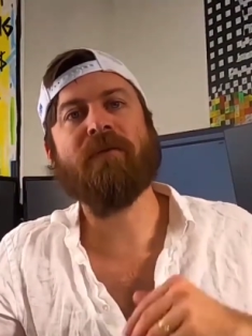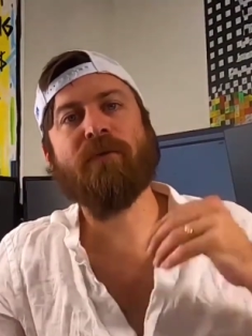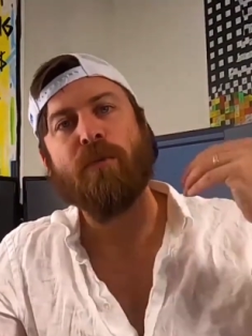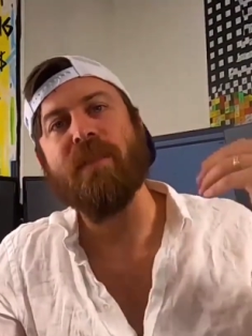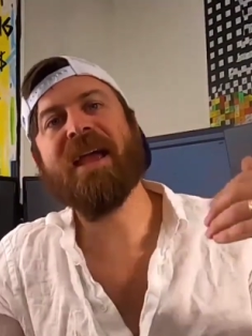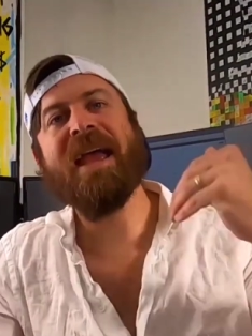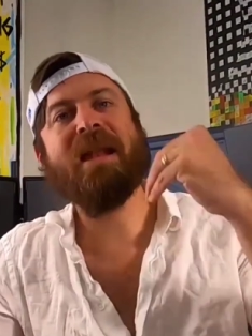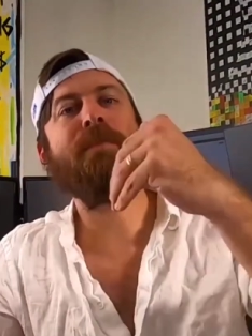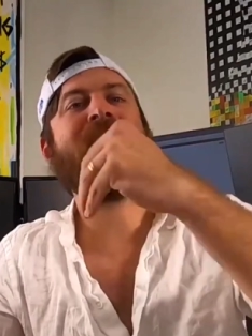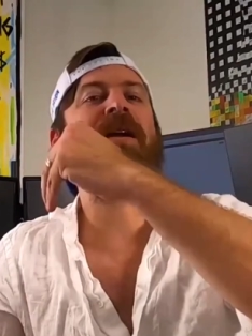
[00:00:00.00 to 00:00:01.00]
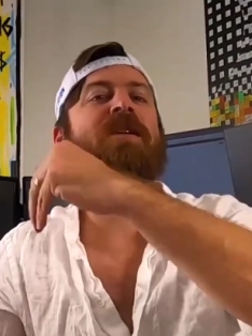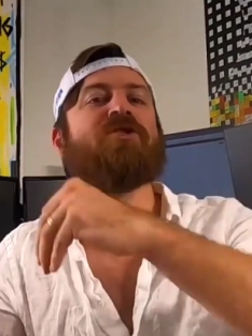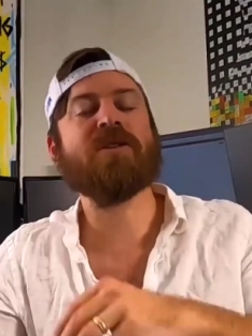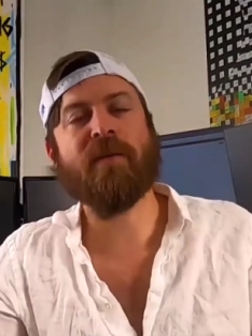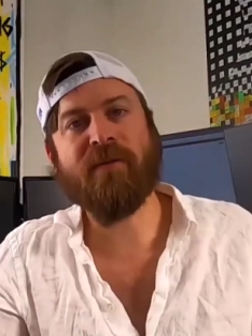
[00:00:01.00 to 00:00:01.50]
for me and manage
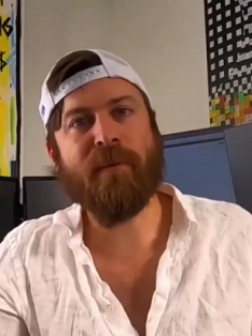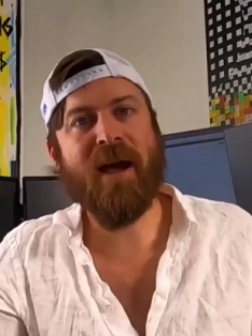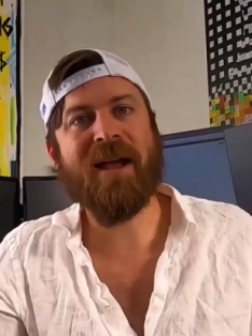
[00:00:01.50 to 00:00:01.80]
some of my